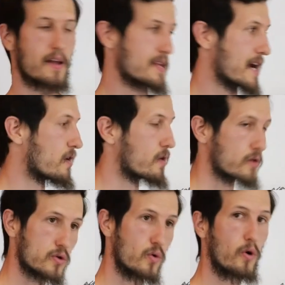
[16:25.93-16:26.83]
that our
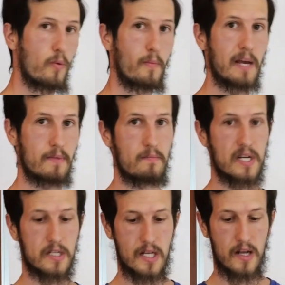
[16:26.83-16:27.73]
soil might be
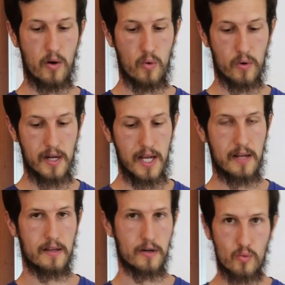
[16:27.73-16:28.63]
missing or need,
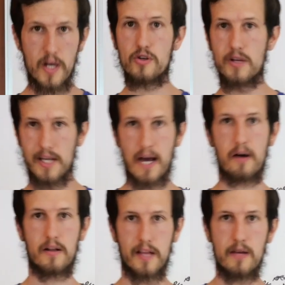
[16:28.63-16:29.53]
and there's ways you can
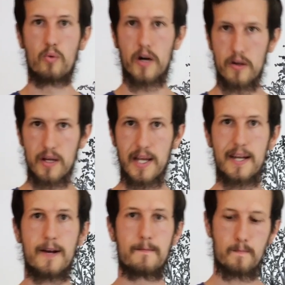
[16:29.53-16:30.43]
calculate what you
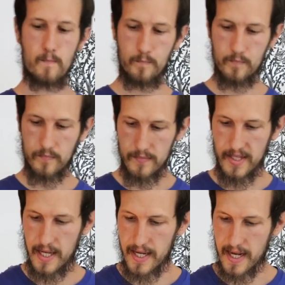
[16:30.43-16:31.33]
need
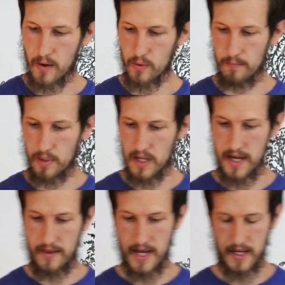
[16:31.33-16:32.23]
and how to apply
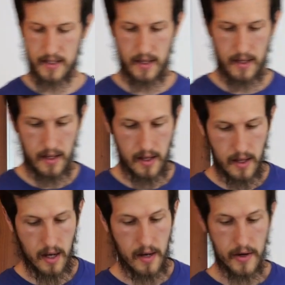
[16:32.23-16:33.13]
that.
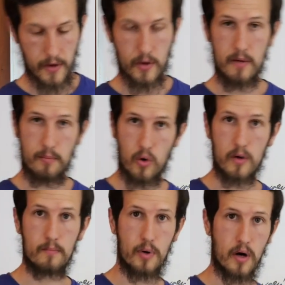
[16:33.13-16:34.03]
Another
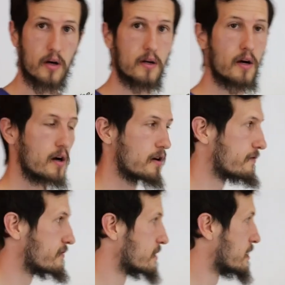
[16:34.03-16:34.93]
important part
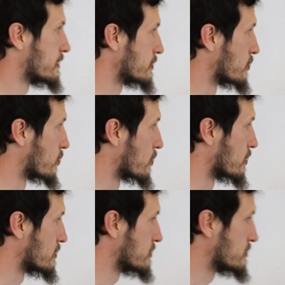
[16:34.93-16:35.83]
of
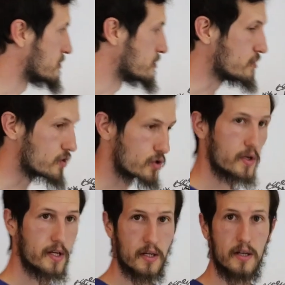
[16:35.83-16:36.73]
your nutrients